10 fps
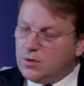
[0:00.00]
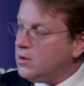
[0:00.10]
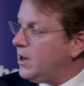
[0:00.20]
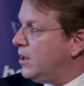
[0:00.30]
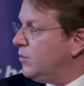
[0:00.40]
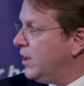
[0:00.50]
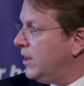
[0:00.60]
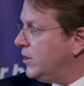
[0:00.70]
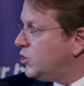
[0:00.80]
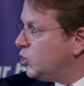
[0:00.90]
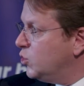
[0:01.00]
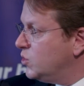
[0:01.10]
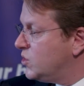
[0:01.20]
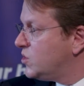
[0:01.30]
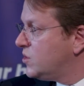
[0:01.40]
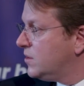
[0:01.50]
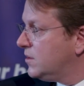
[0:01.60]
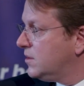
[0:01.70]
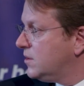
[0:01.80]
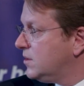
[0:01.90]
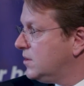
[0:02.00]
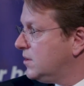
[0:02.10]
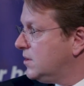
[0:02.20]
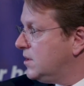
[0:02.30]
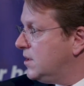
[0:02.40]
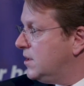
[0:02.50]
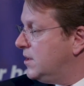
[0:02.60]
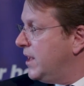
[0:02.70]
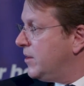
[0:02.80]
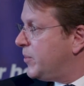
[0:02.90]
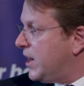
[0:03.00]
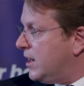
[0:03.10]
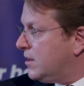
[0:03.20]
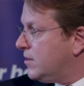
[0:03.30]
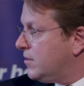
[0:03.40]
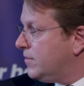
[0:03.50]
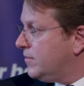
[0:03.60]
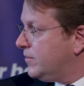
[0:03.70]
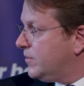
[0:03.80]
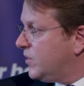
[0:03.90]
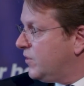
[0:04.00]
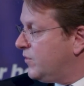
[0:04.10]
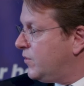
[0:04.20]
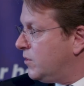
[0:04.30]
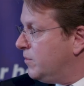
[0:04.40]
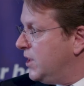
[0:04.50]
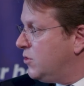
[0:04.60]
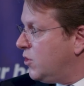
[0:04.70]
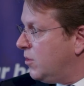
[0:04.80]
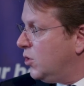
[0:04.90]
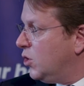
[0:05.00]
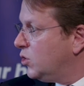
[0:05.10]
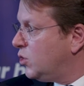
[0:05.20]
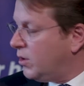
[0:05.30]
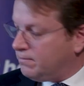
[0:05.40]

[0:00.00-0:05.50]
and when they choose their path for mid-term, long-term.